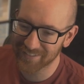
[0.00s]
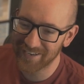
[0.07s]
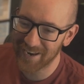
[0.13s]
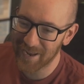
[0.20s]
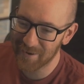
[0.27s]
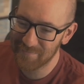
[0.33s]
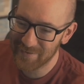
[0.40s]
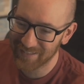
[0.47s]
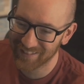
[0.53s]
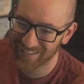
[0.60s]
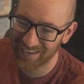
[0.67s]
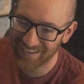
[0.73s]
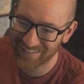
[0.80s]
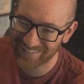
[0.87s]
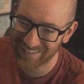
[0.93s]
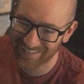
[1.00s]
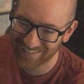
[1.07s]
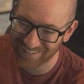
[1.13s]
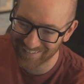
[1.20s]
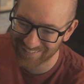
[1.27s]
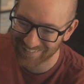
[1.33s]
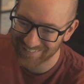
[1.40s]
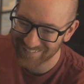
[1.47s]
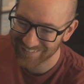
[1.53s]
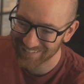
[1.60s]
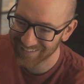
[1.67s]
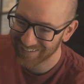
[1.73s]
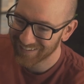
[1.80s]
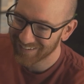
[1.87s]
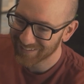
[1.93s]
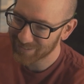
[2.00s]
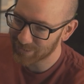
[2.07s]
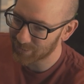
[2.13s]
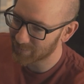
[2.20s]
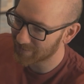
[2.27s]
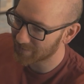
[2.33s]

looking at me like that. Do you